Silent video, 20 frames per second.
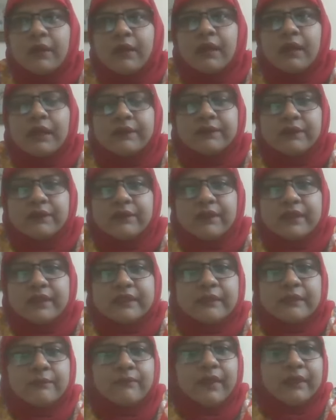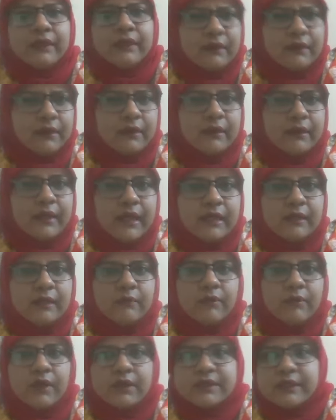considering some ethical
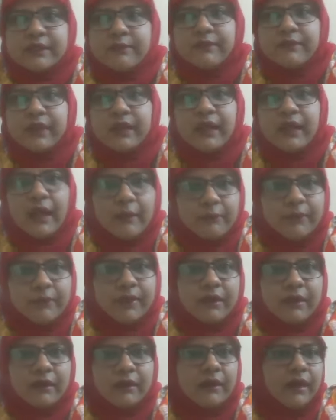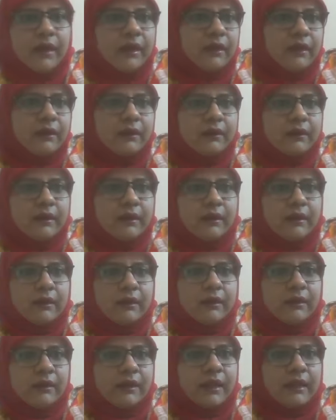dilemma, something happened, and
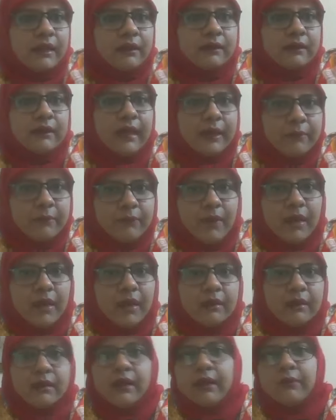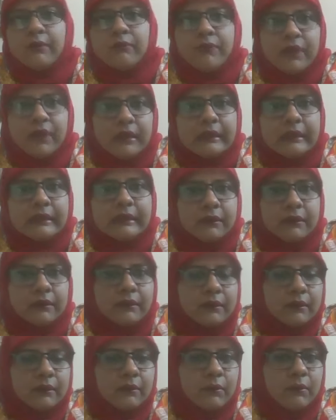they take that part and built in
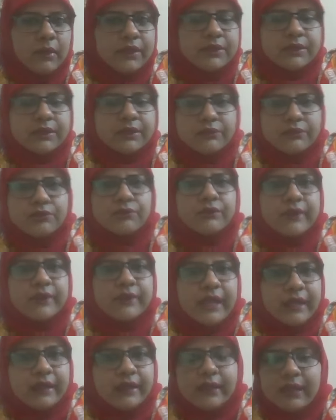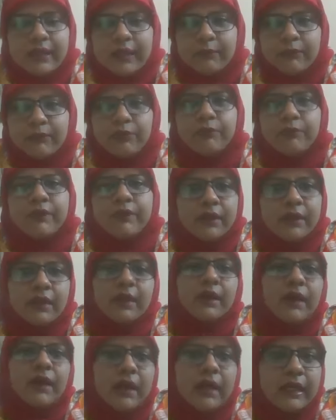the question, so that can help you. But
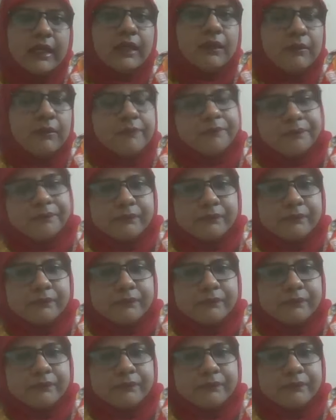again,